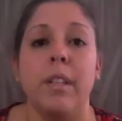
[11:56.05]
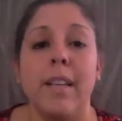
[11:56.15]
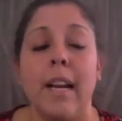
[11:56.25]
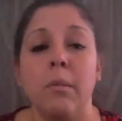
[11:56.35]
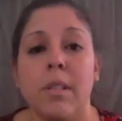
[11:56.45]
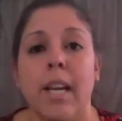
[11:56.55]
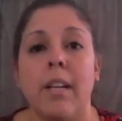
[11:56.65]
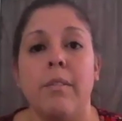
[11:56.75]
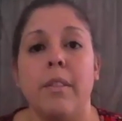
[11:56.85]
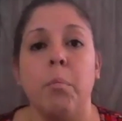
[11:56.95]
downside
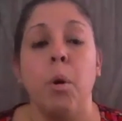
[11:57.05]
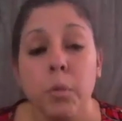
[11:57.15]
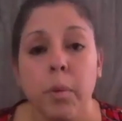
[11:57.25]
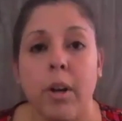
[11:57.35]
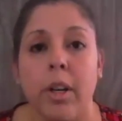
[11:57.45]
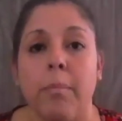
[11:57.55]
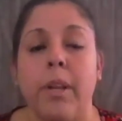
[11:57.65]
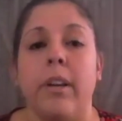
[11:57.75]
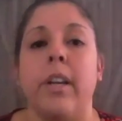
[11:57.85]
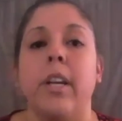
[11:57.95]
of the postpartum
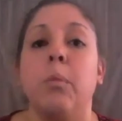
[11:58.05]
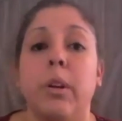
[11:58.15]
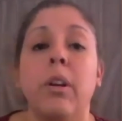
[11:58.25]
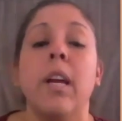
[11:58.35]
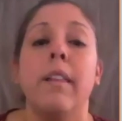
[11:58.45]
period where